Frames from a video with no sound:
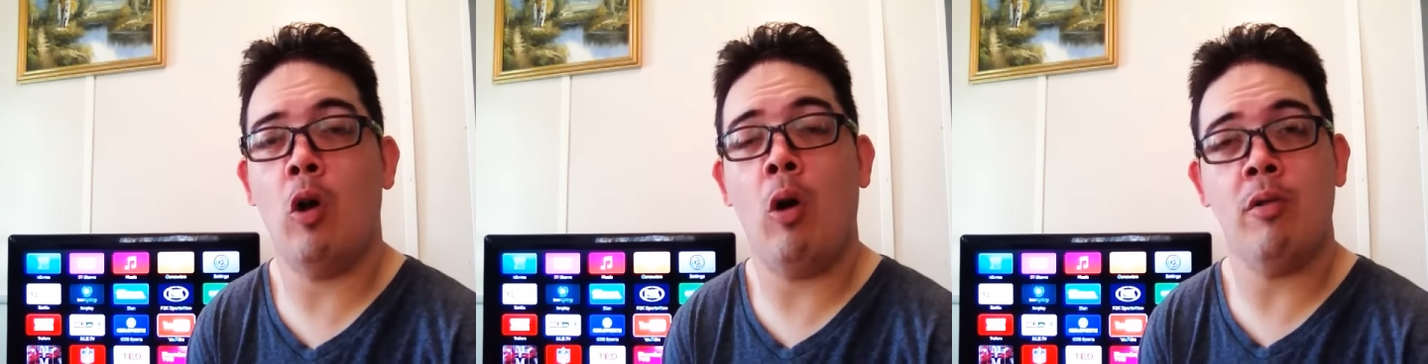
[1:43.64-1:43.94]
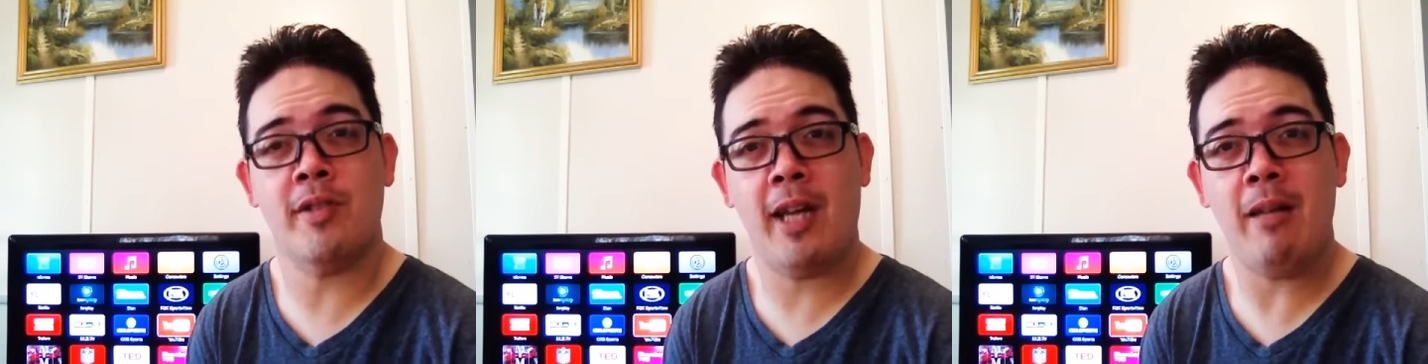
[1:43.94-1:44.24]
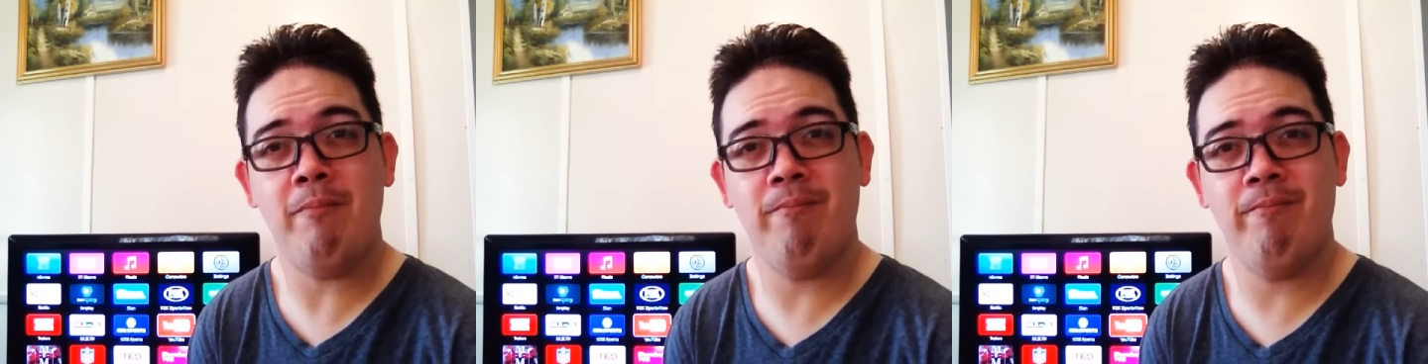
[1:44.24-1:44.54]
All
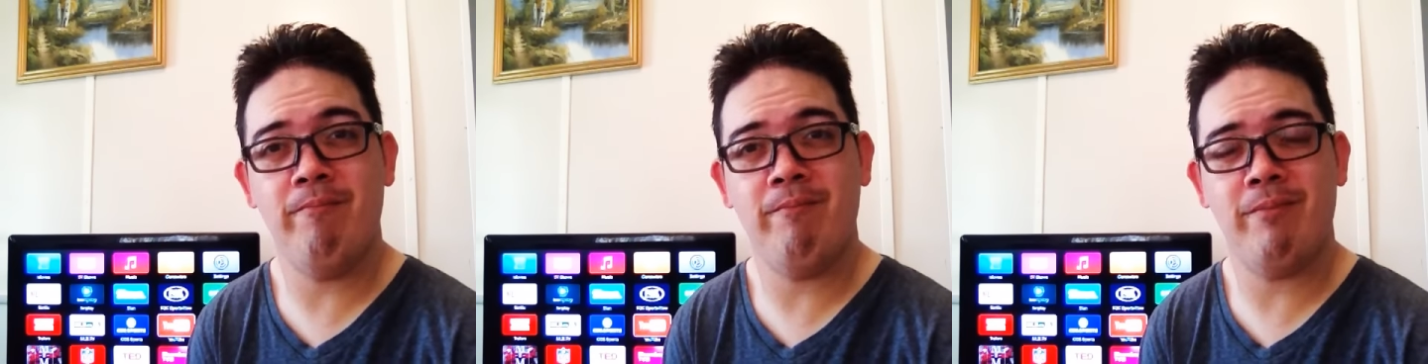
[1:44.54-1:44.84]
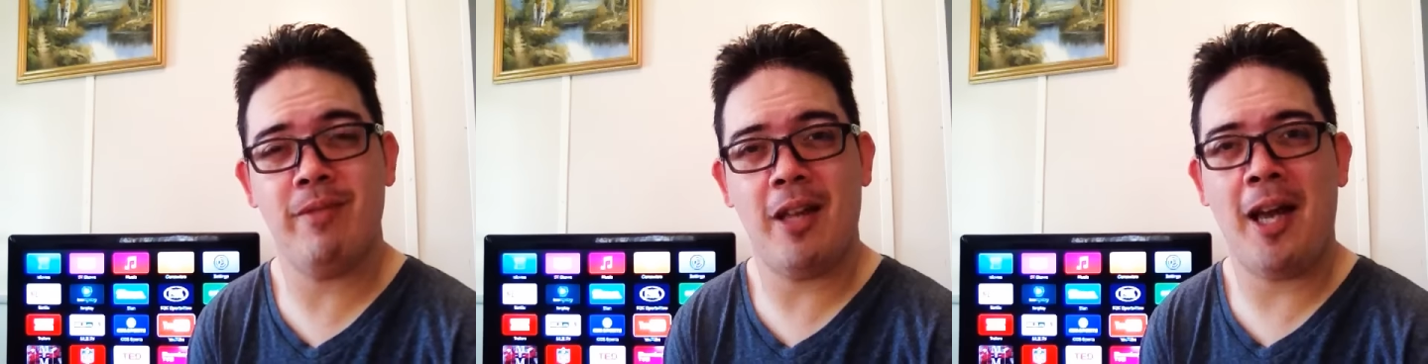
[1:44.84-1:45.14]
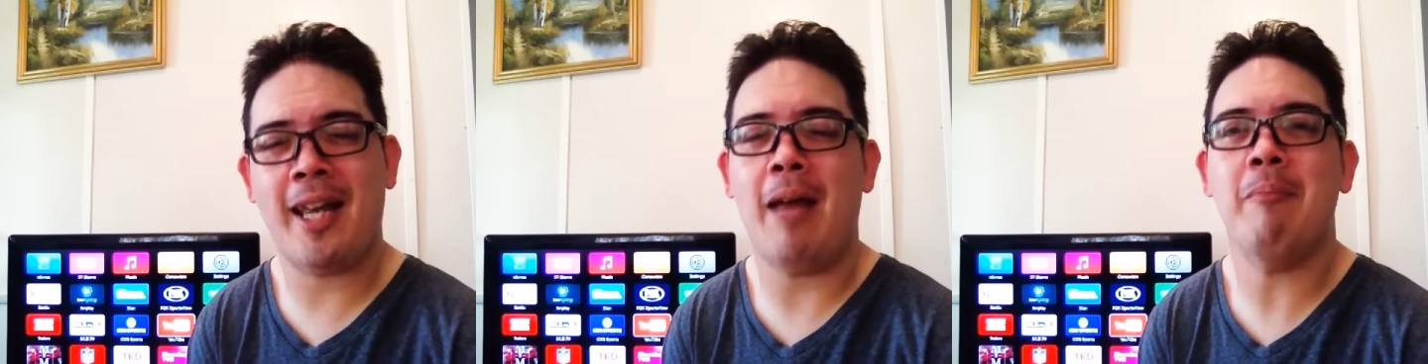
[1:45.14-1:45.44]
set?
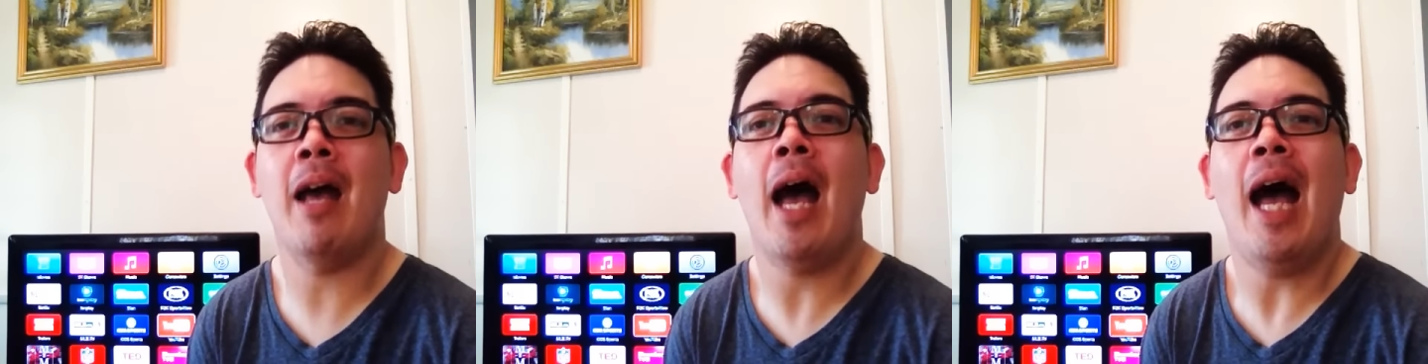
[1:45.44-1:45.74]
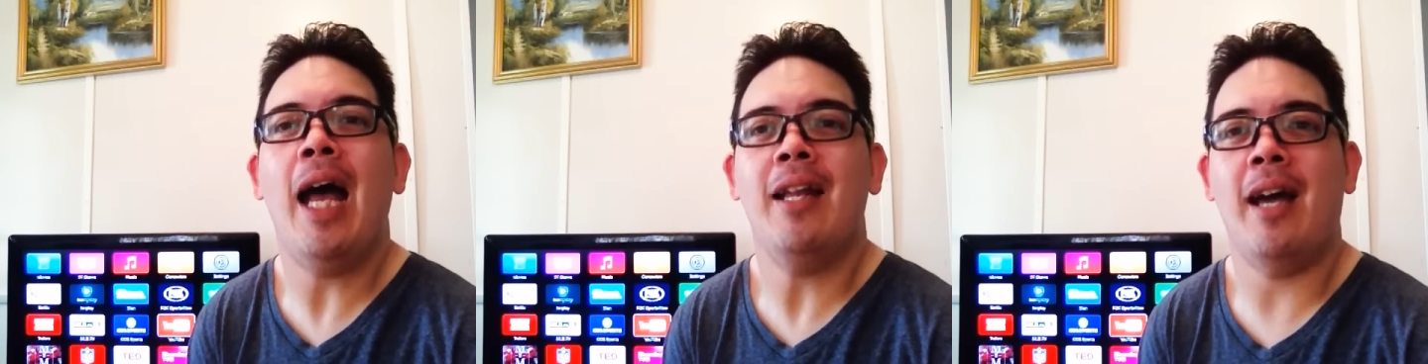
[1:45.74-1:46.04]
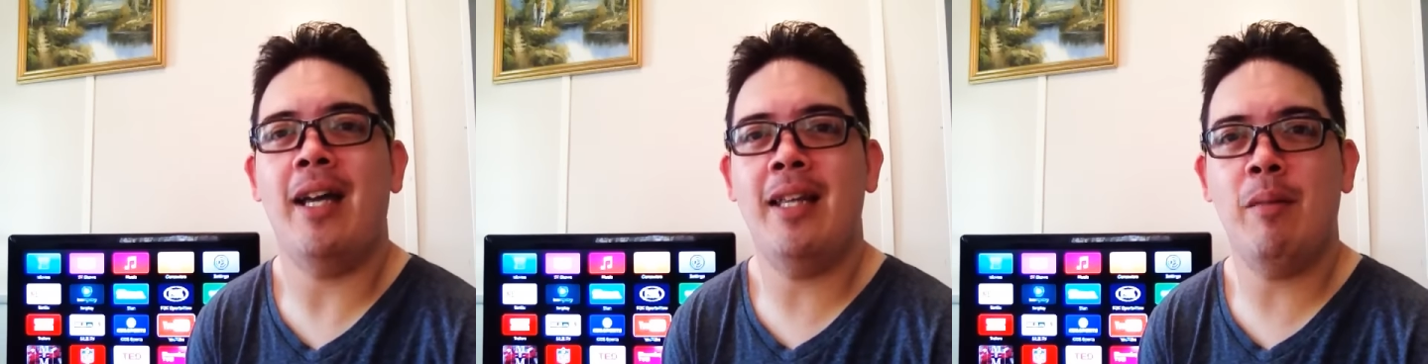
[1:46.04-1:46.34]
Okay,
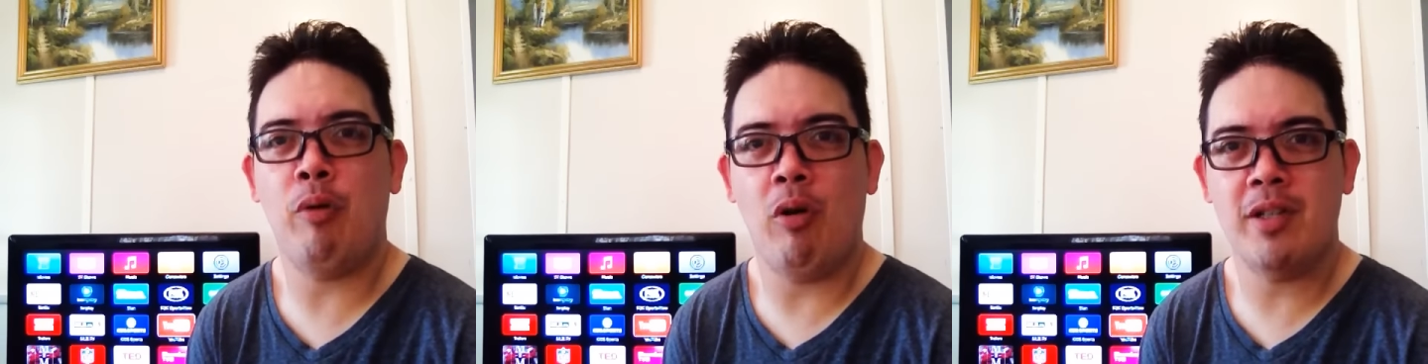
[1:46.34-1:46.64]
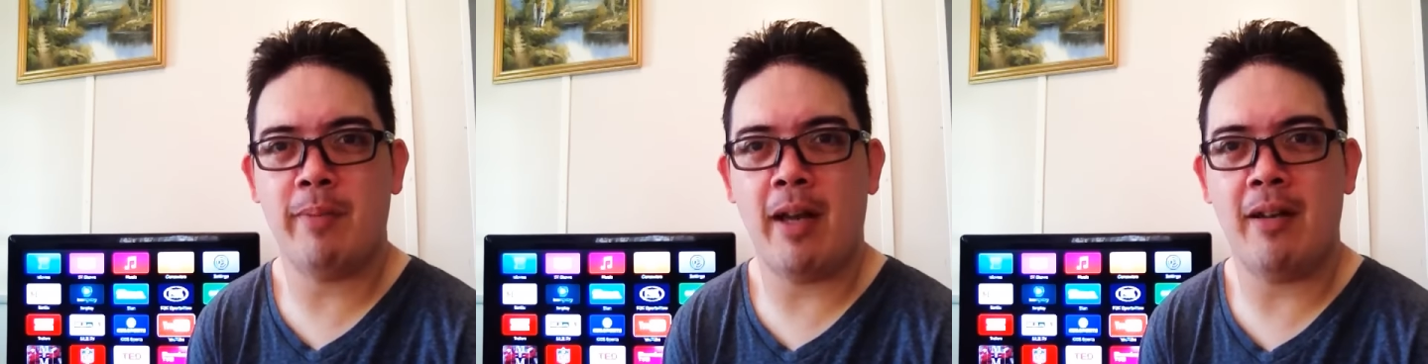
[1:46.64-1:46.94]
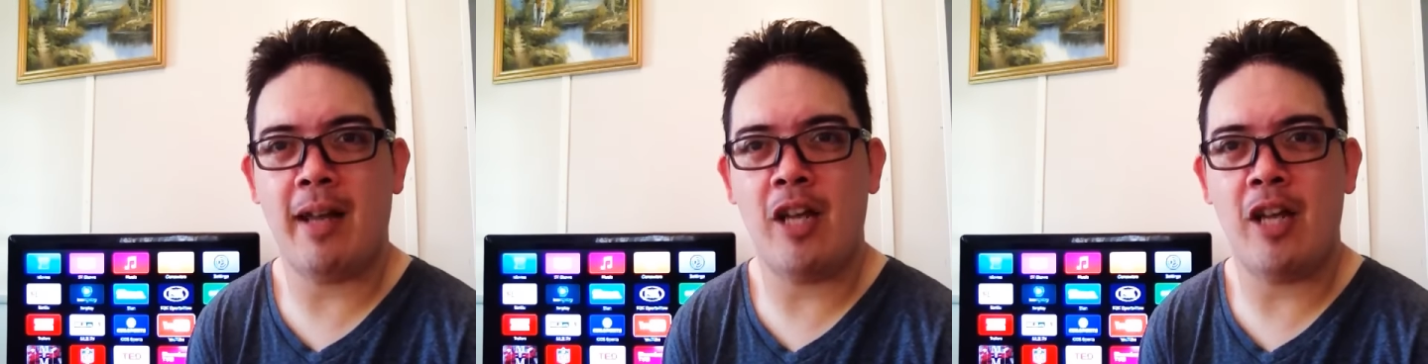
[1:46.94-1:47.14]
now hit the pause button